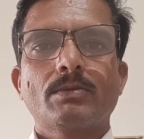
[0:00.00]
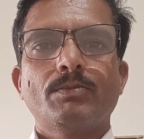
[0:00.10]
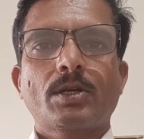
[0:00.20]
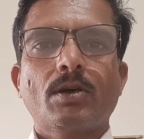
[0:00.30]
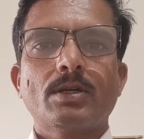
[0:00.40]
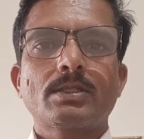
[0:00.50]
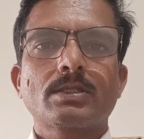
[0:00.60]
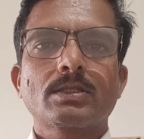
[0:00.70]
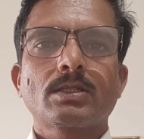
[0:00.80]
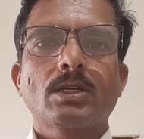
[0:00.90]
Because
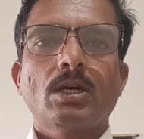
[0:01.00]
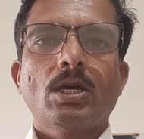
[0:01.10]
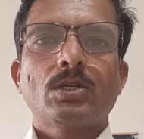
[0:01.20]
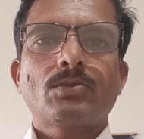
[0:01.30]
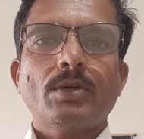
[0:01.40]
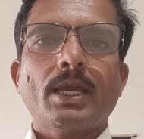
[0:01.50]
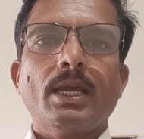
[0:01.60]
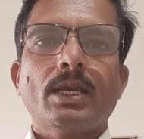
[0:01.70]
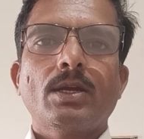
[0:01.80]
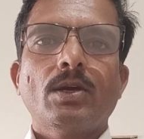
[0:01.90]

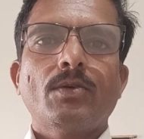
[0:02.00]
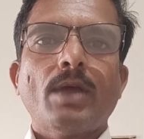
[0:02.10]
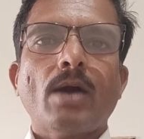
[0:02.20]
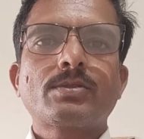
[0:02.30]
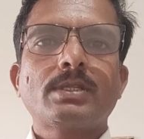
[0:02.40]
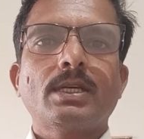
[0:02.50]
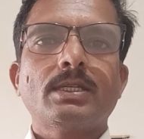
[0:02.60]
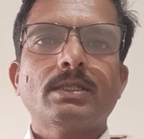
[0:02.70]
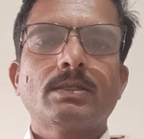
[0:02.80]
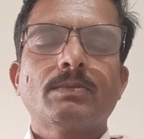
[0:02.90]
today we have
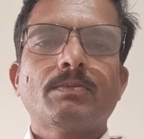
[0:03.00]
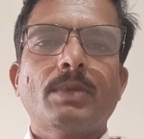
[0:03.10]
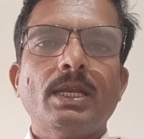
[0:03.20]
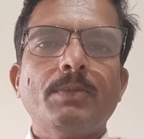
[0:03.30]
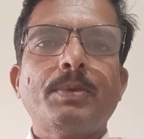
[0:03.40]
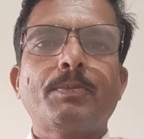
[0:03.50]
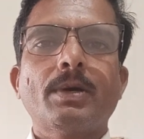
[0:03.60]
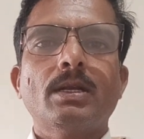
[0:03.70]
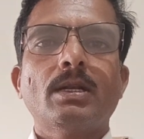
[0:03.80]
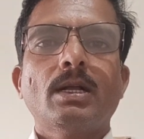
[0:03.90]
seen many
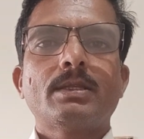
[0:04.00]
people